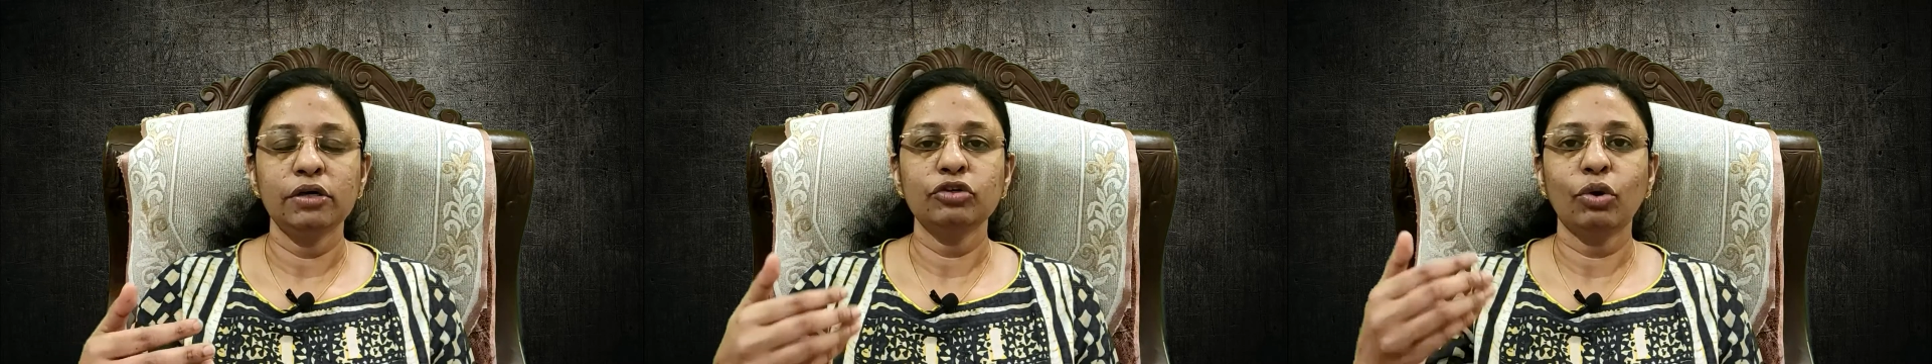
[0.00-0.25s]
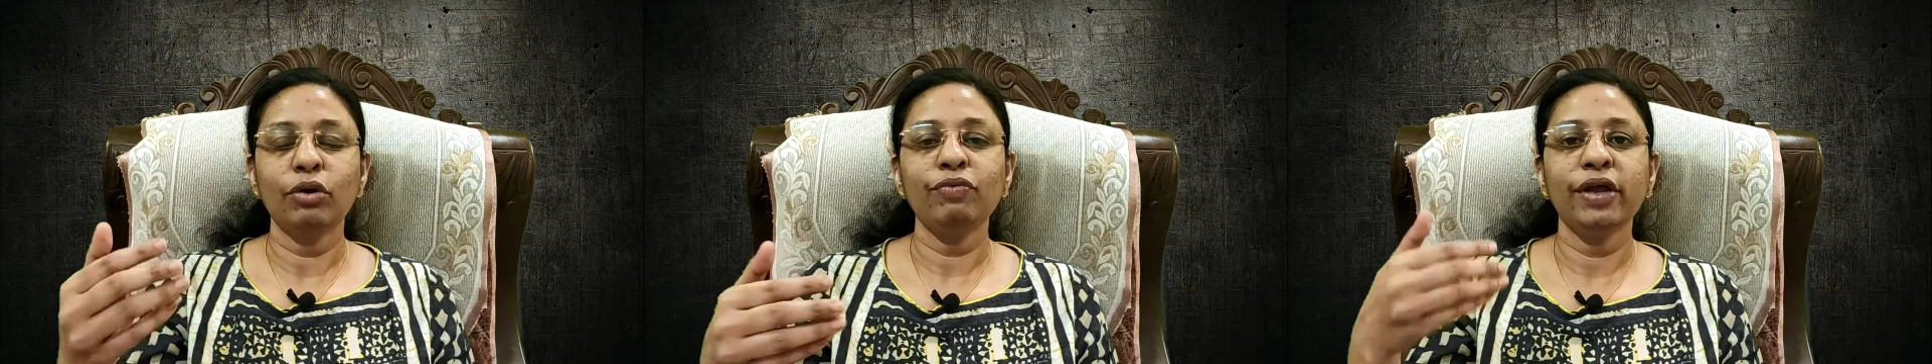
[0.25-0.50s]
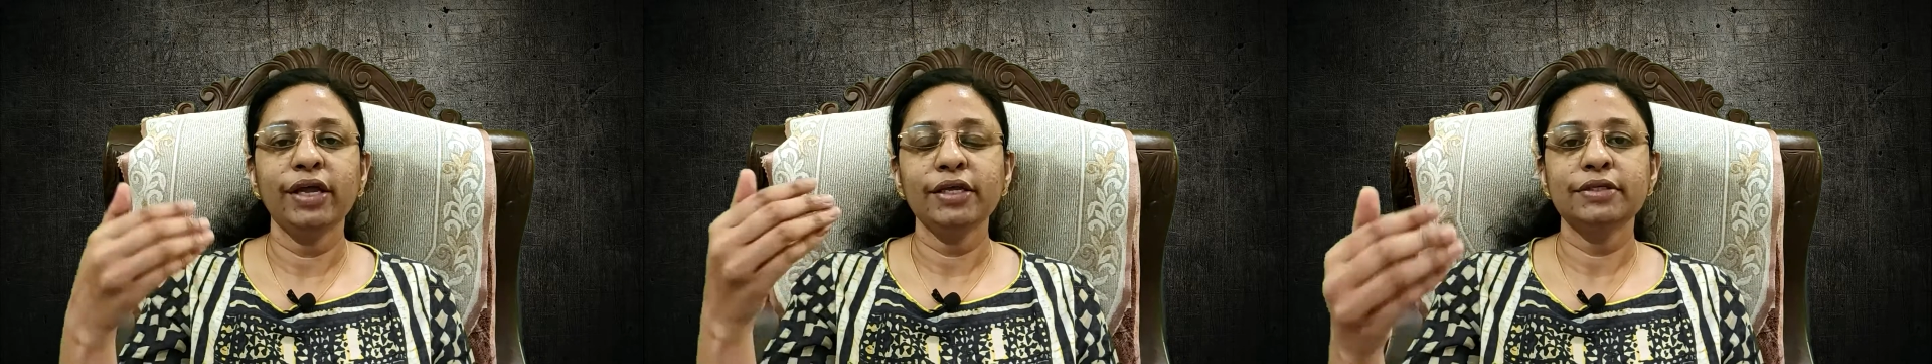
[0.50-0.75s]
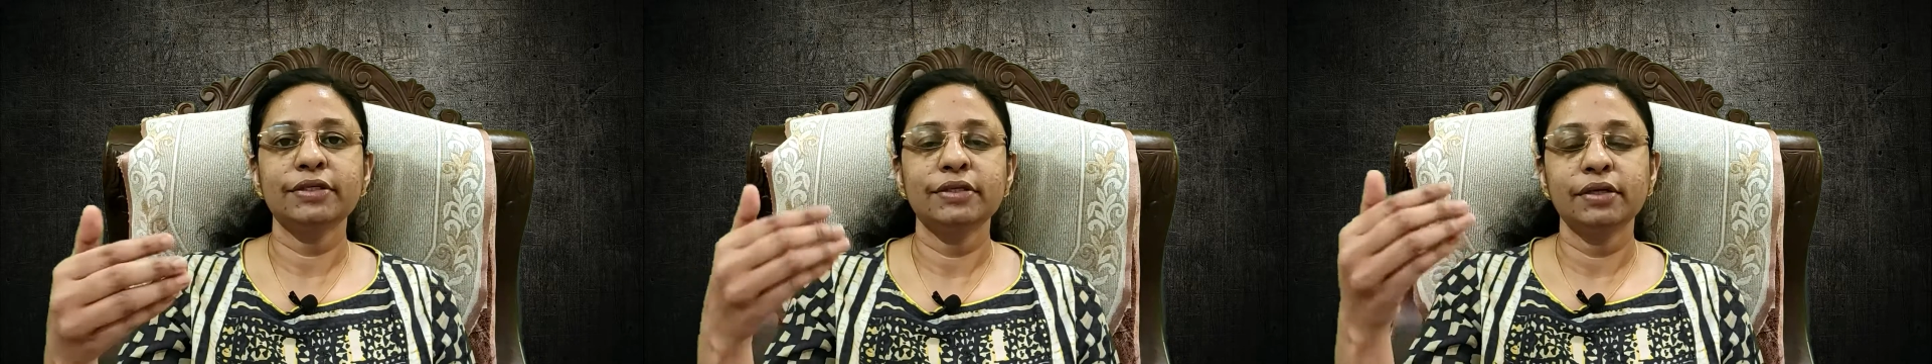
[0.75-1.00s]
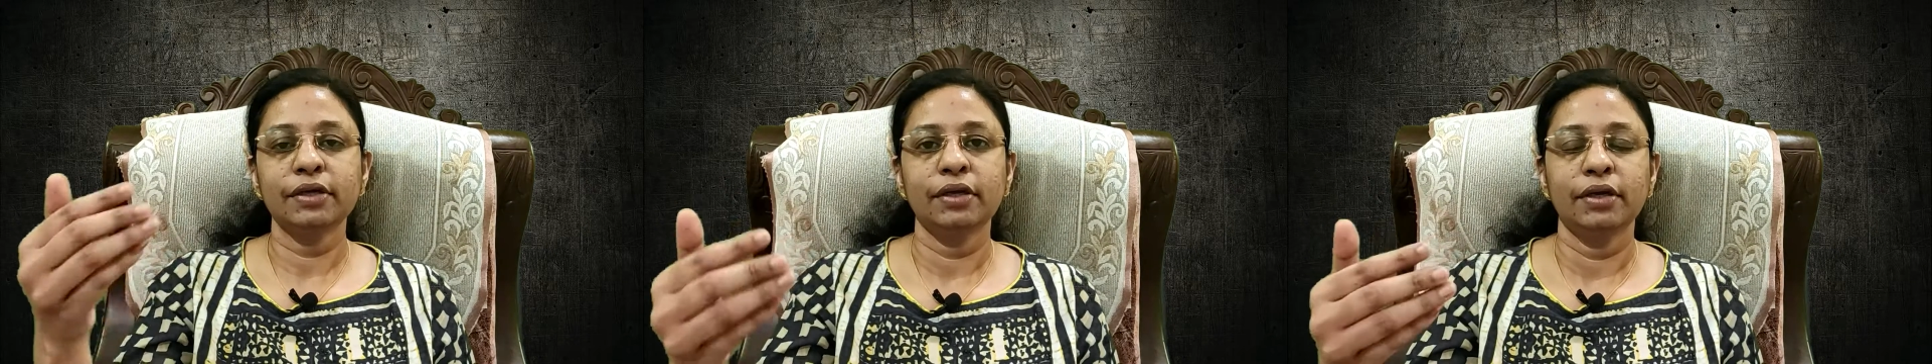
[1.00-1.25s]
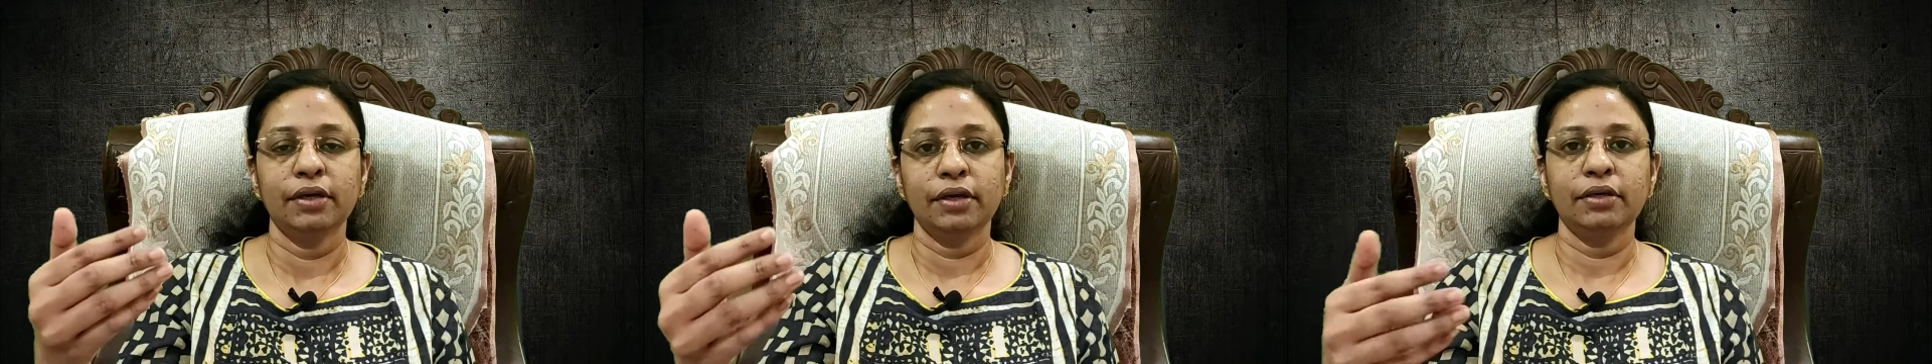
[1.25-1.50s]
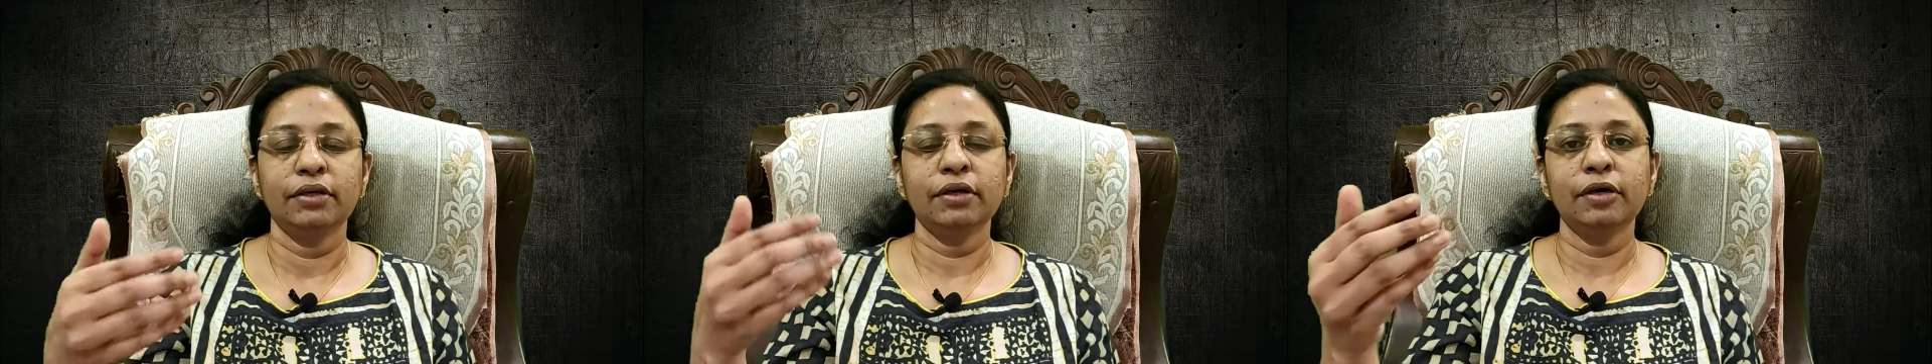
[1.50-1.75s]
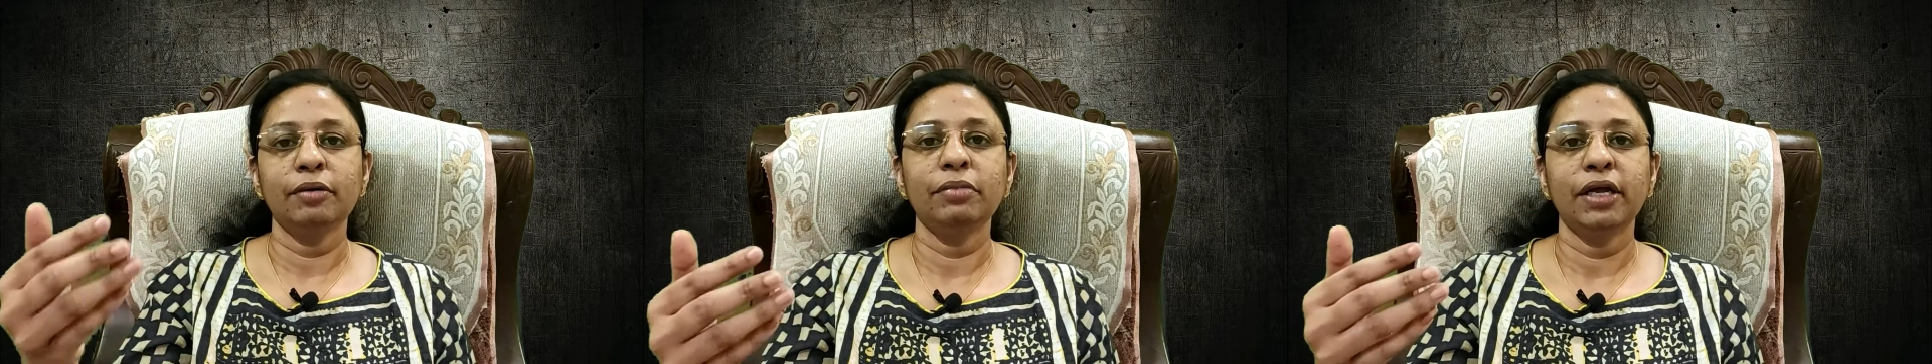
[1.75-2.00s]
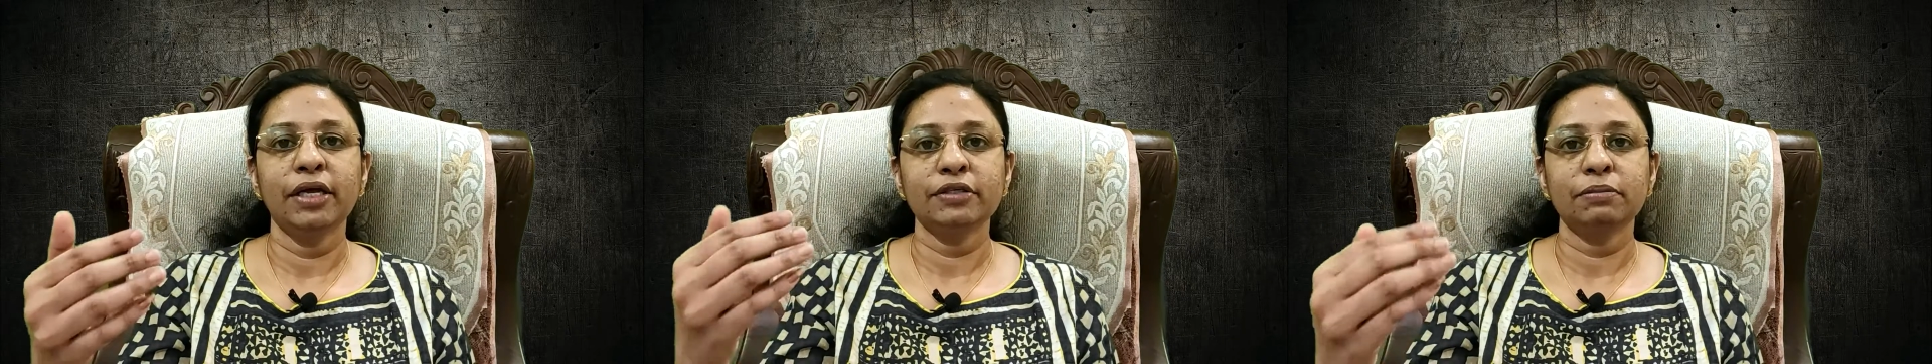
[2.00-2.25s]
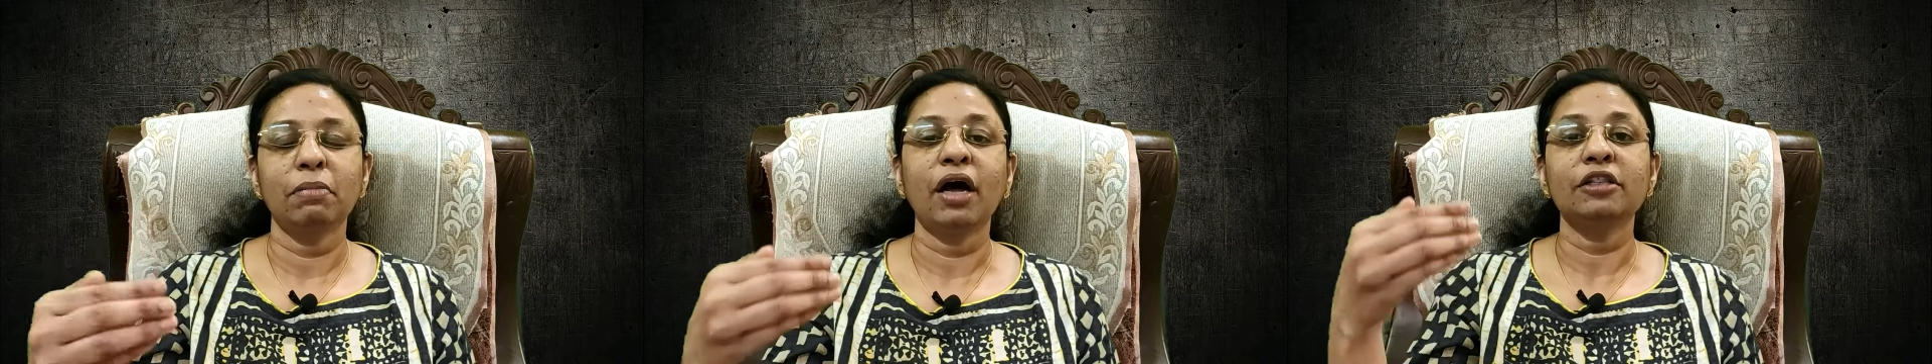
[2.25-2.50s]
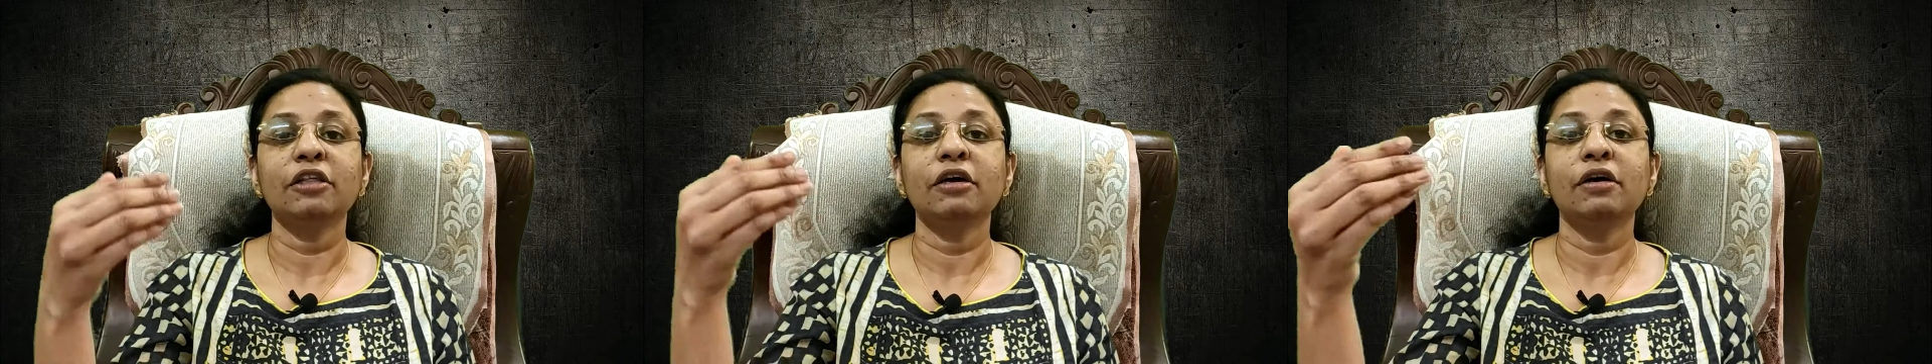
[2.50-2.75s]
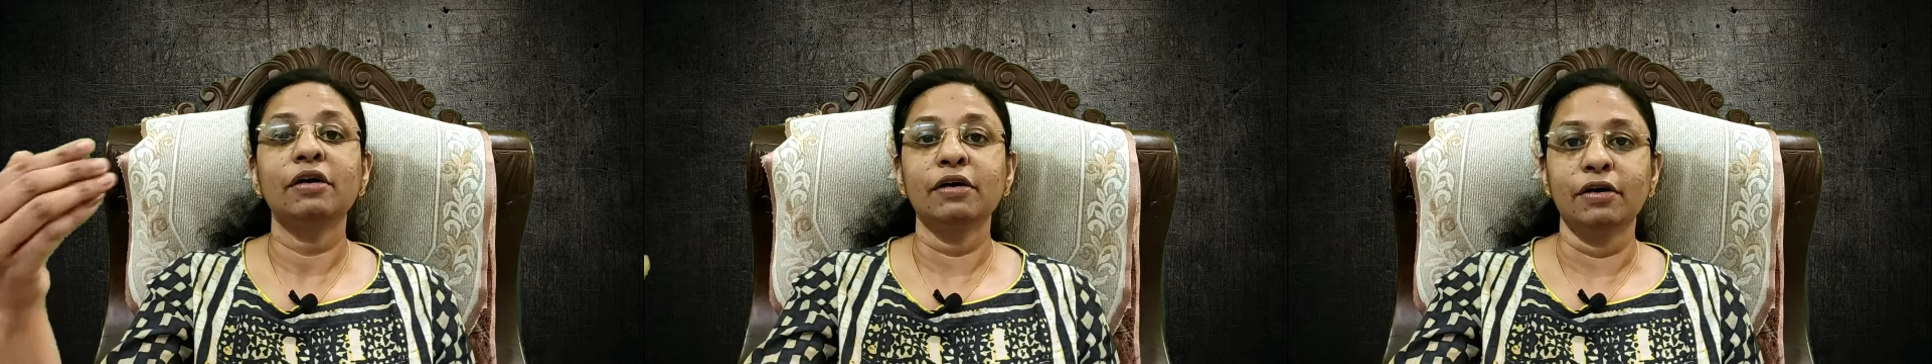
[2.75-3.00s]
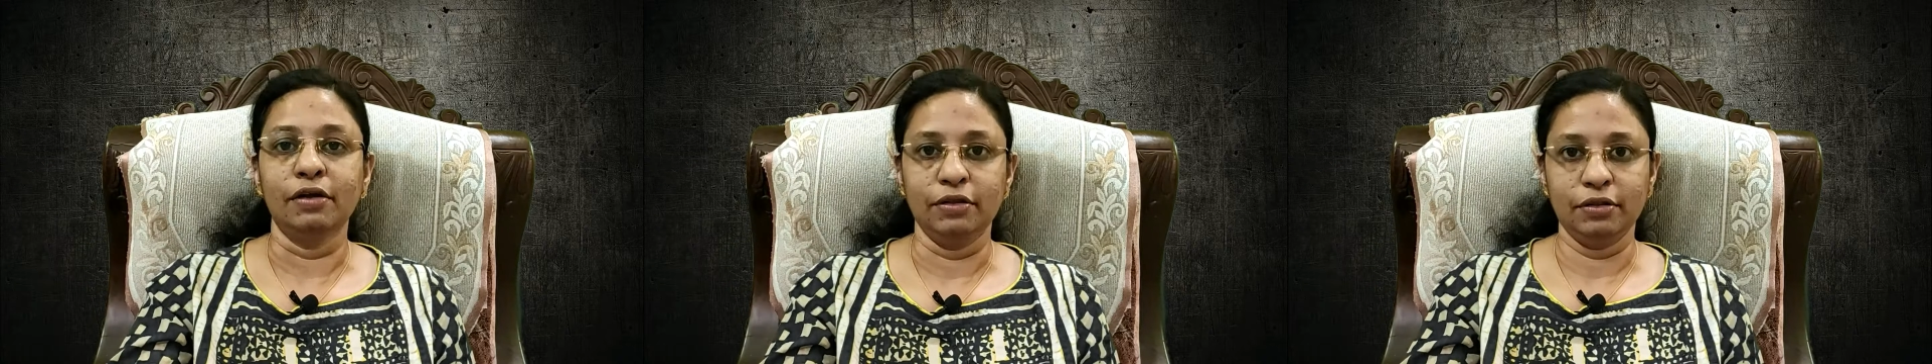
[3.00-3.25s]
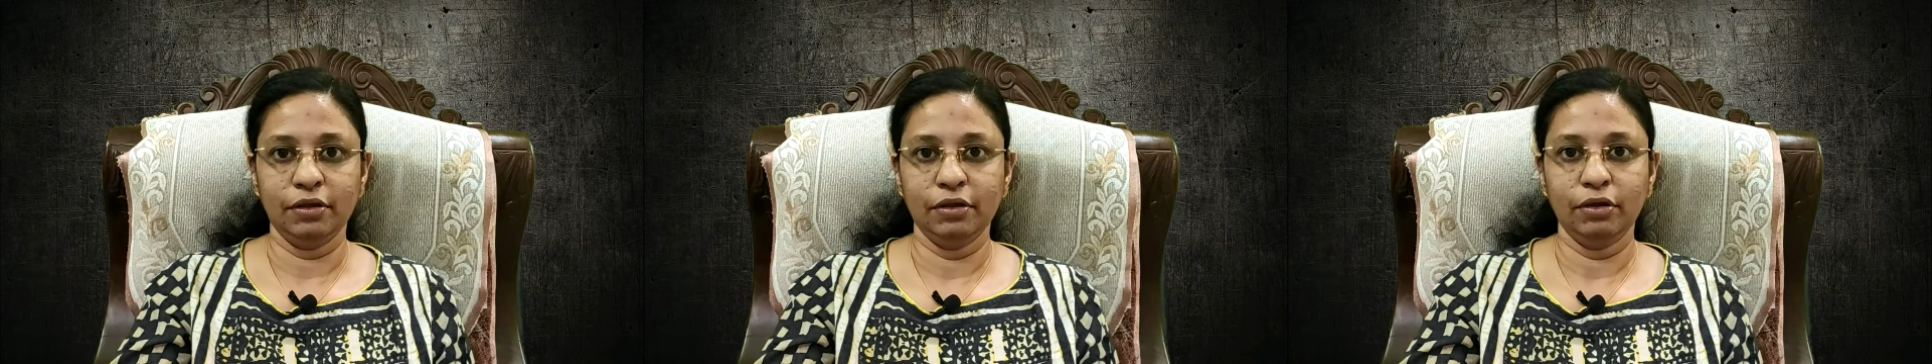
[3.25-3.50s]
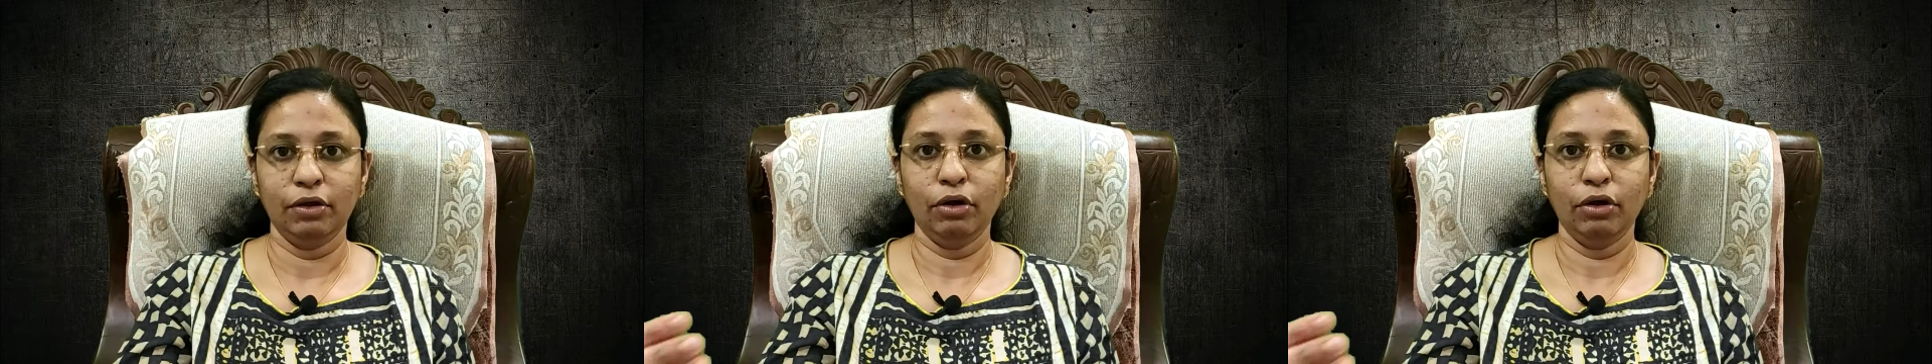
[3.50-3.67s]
is always termed as Mother Earth,